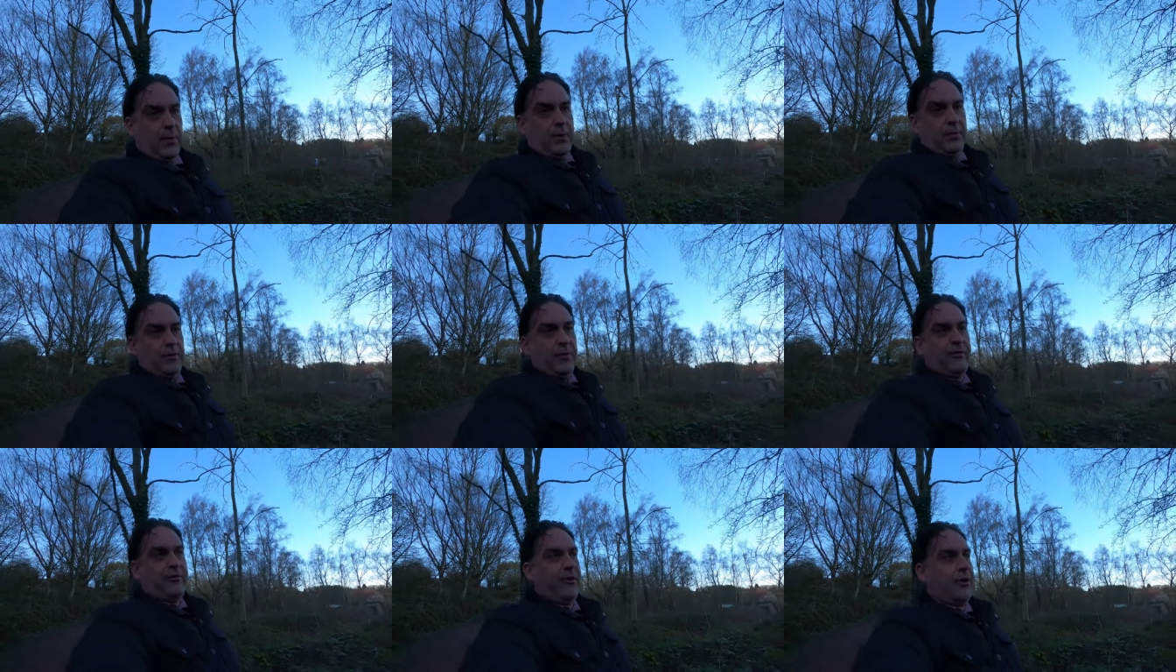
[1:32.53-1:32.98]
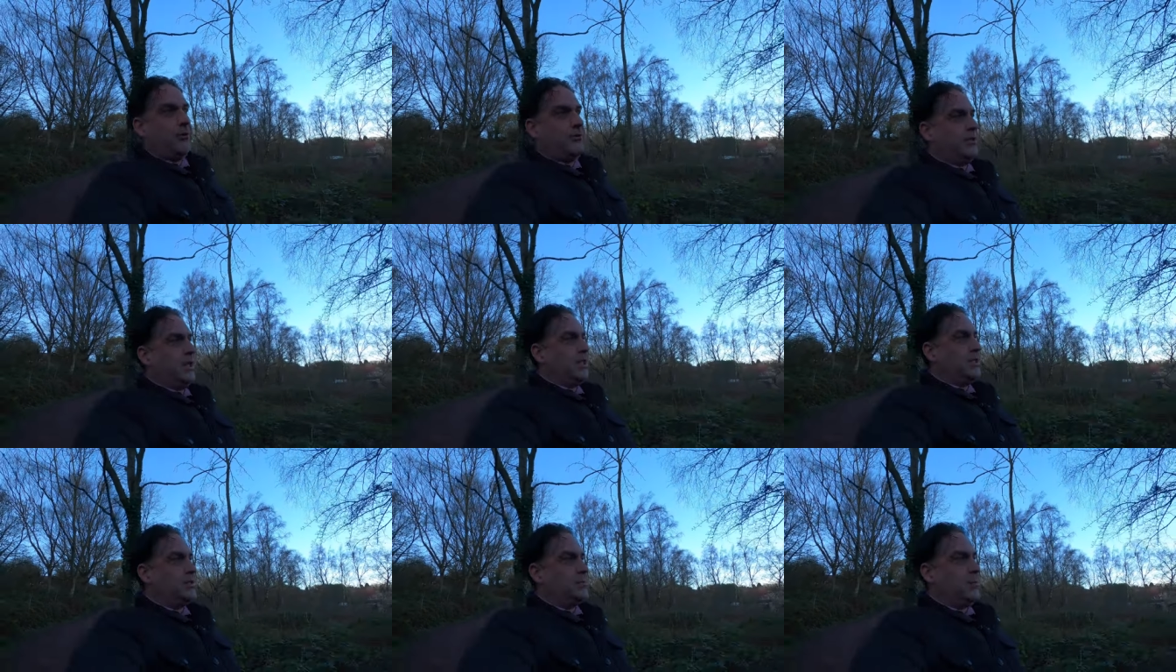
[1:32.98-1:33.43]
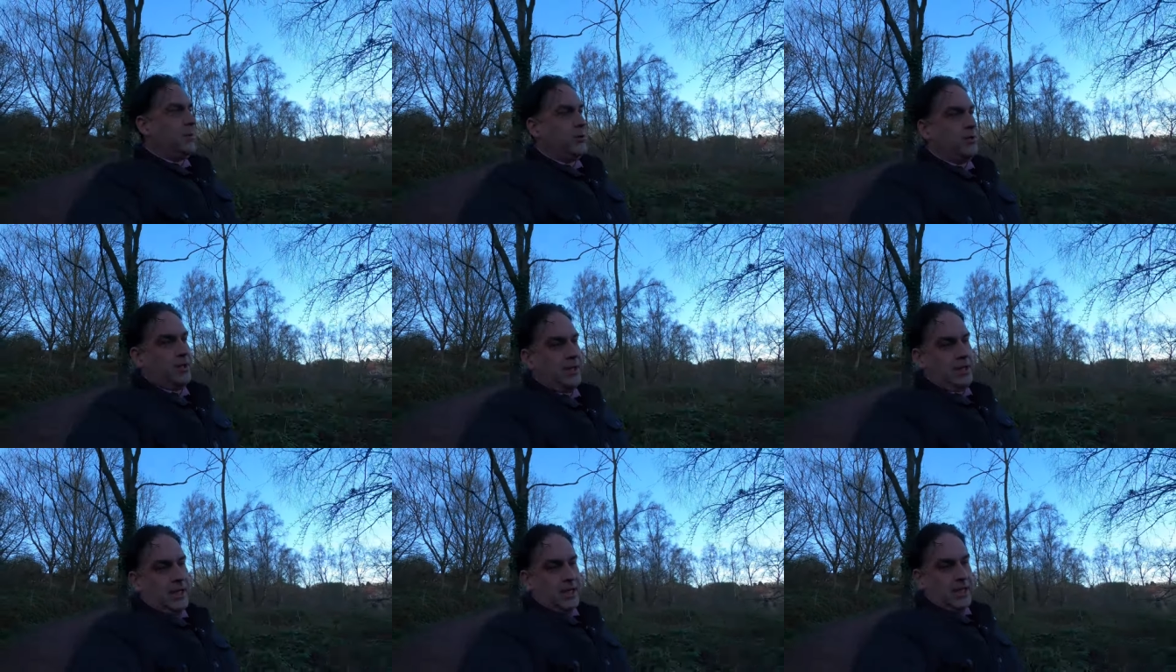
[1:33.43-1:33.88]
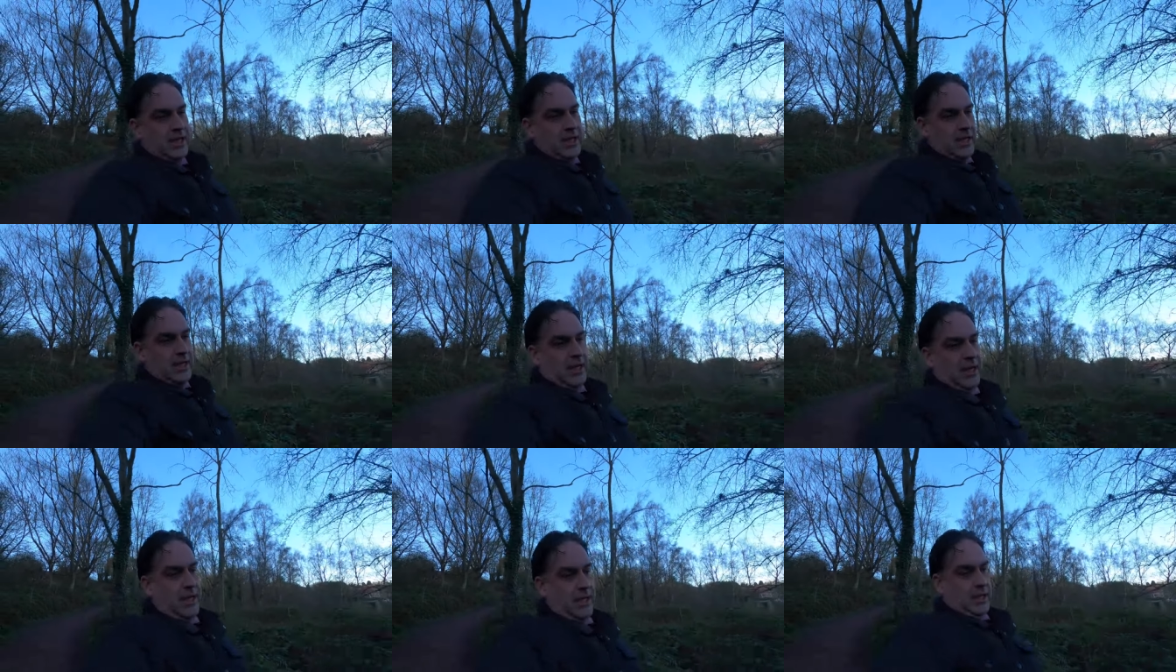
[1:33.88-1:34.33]
I went to a funeral this morning,
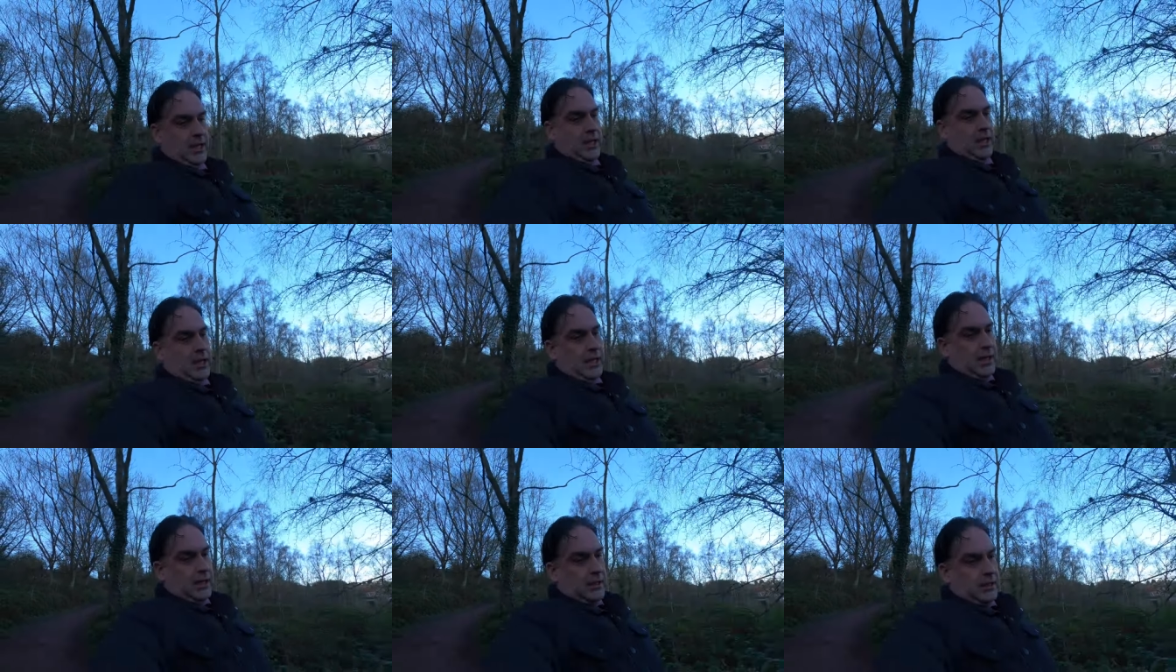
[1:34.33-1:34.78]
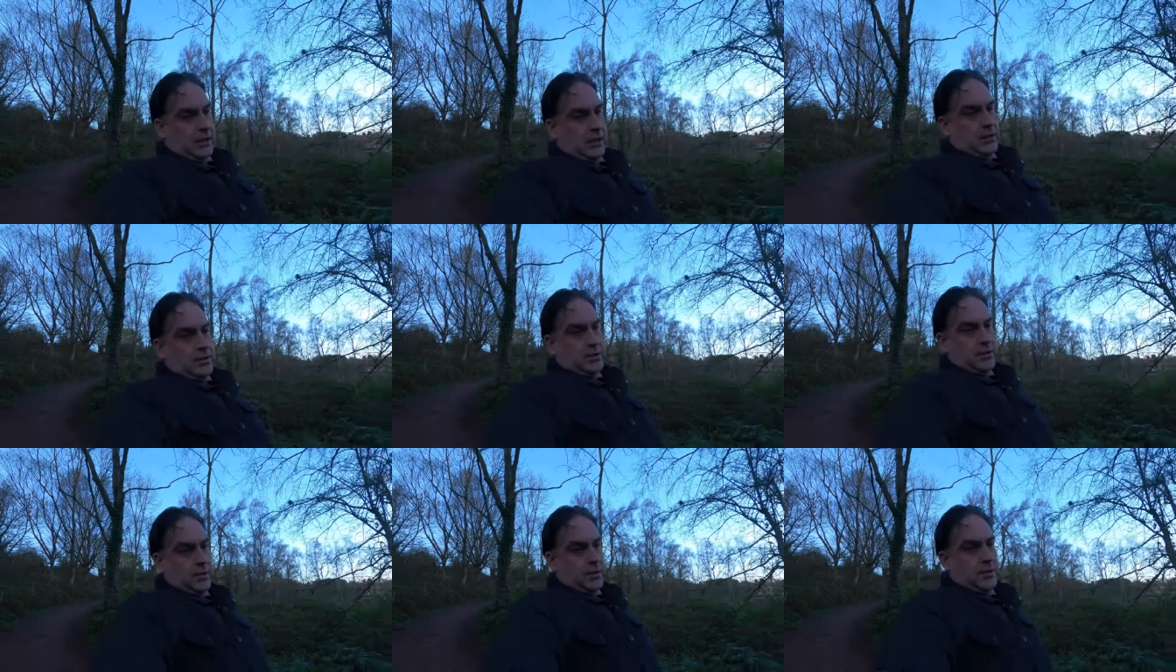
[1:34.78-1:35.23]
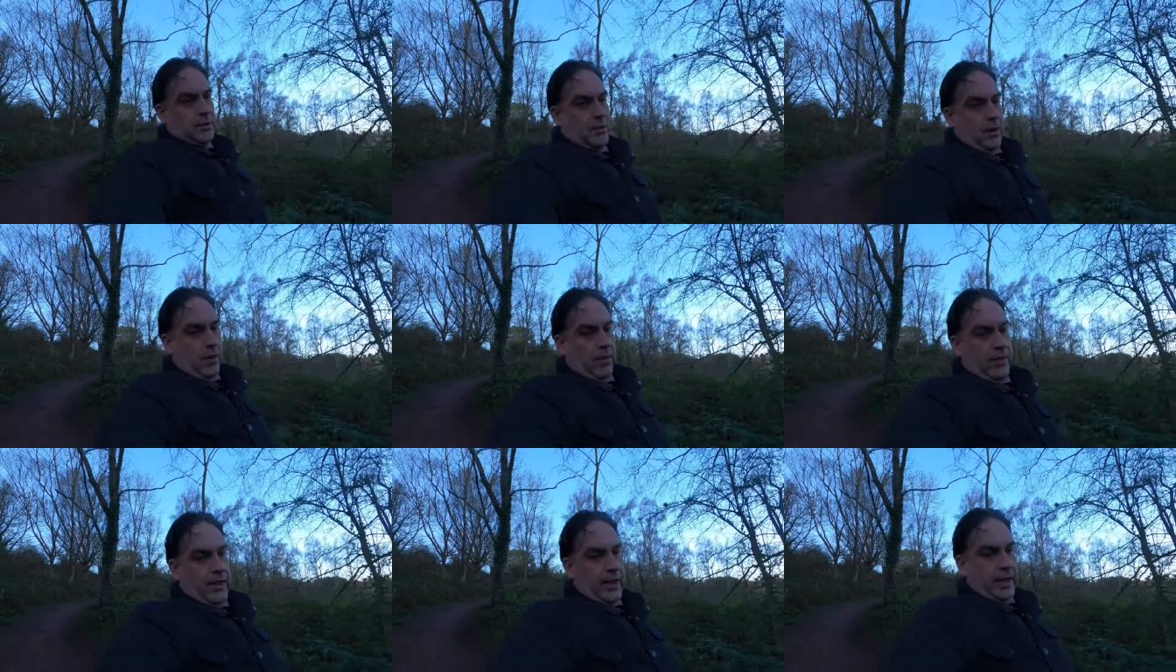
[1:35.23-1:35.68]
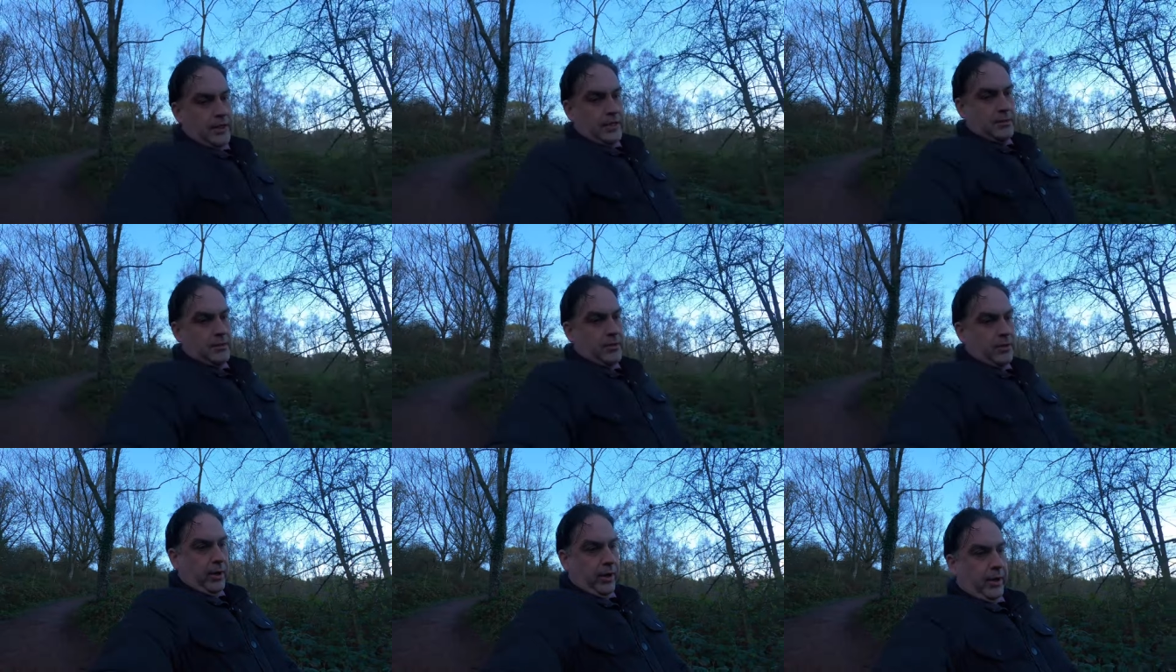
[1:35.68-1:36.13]
so
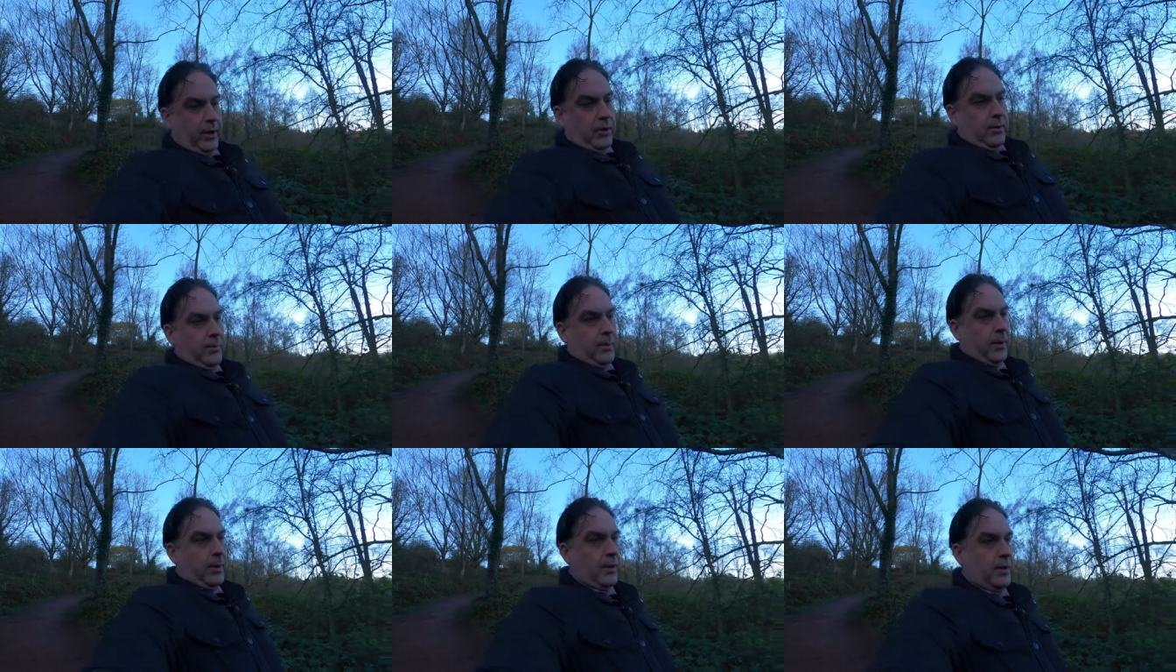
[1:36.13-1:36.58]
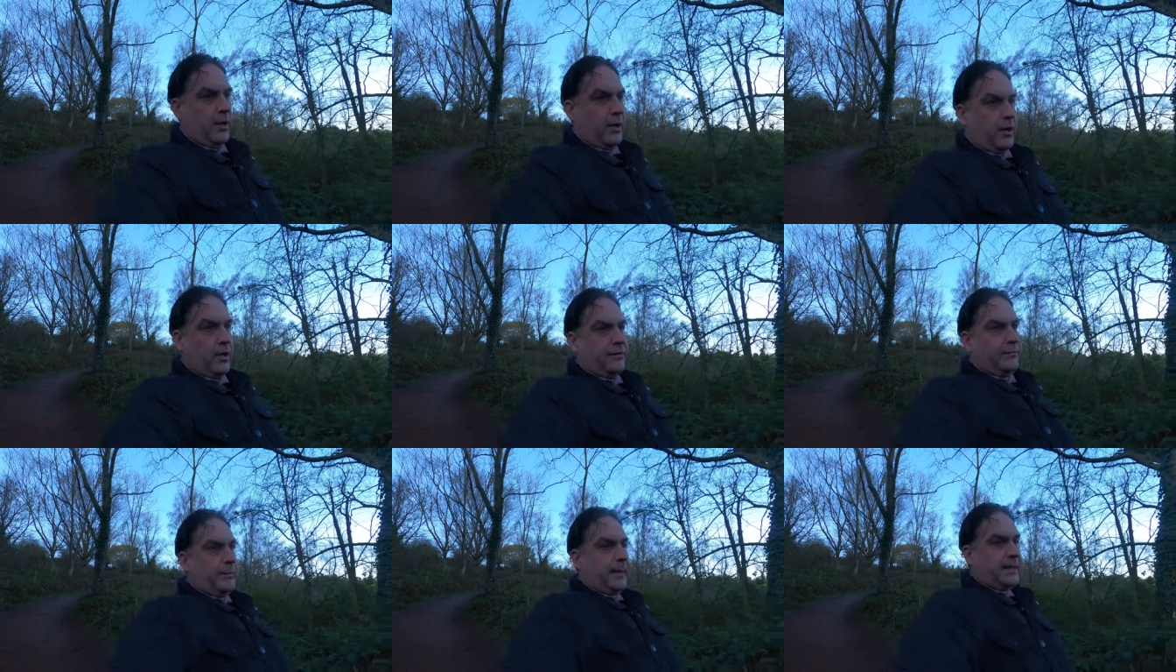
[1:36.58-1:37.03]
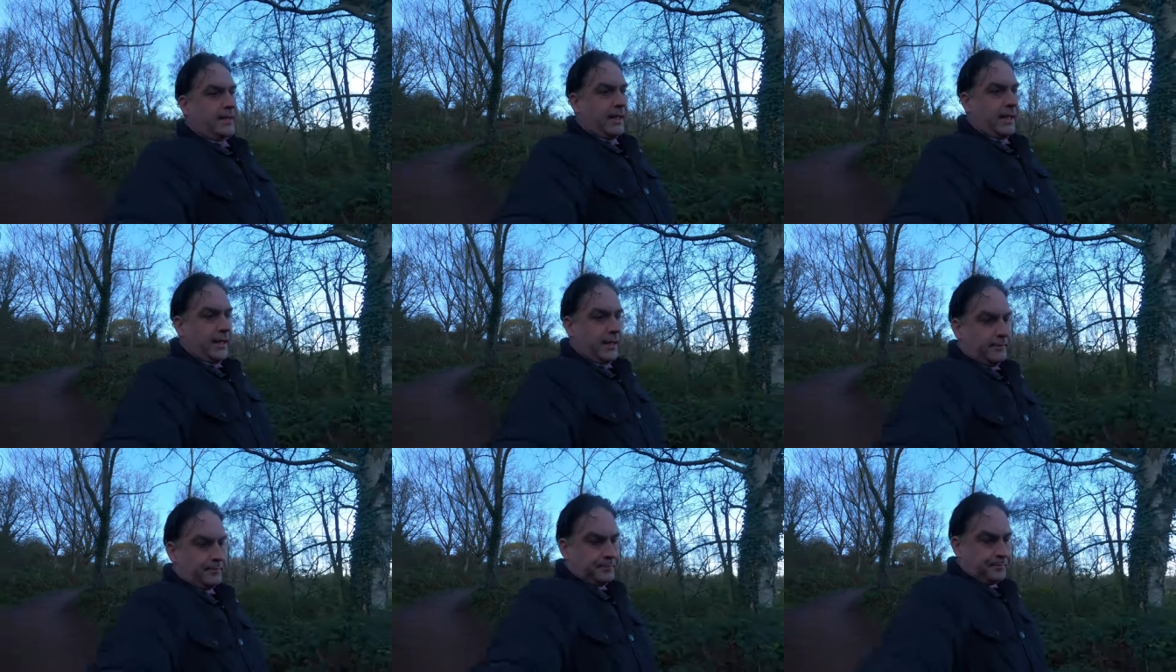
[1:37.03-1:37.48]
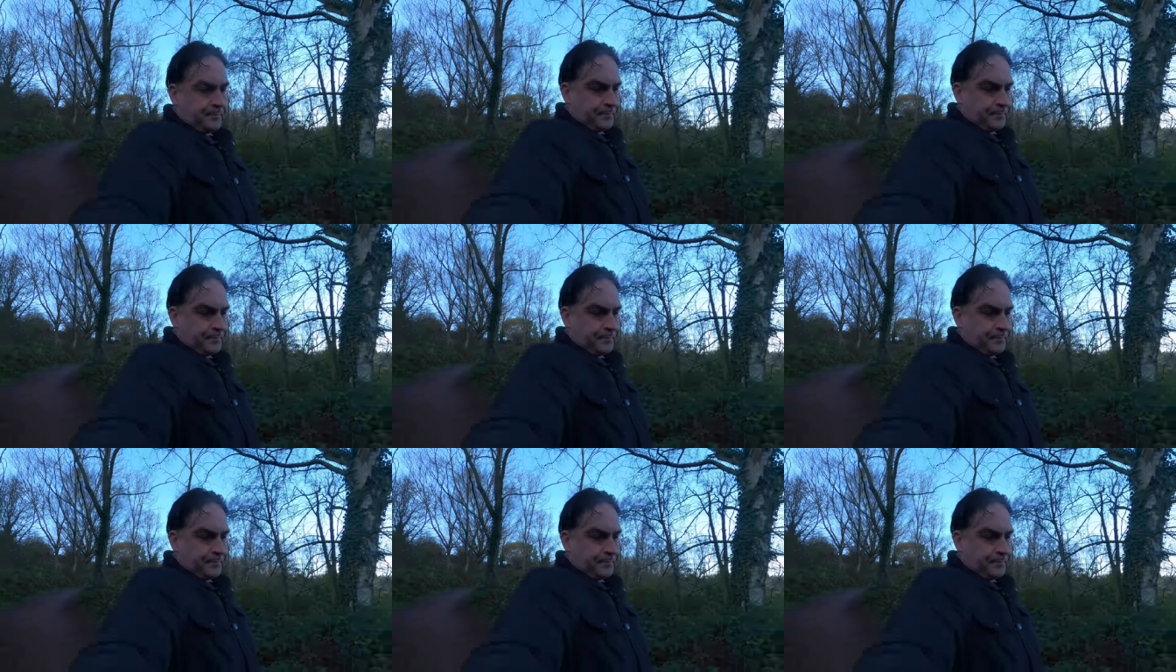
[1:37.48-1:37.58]
that's taken up half my day.